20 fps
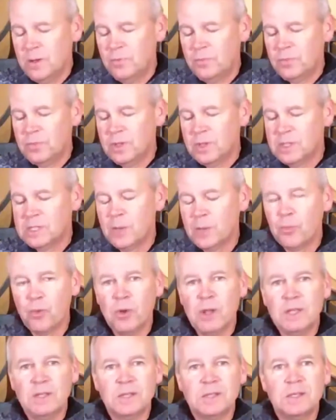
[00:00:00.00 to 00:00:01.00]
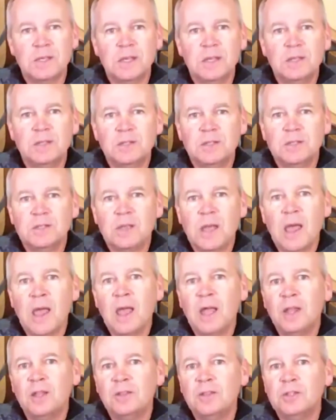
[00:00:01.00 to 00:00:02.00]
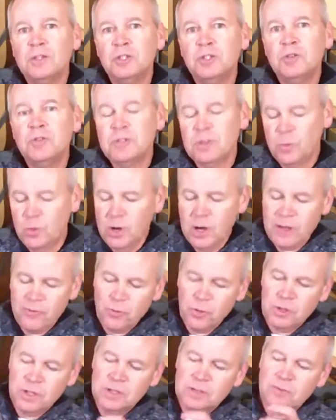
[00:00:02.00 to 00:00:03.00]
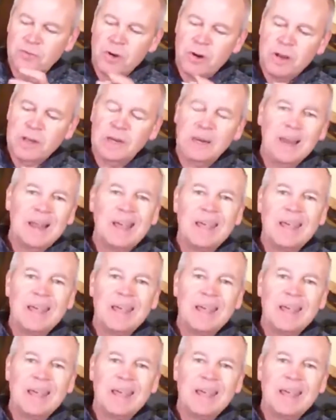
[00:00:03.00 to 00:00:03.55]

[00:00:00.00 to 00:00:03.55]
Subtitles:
separate the skins and the juice, and we're left with this very light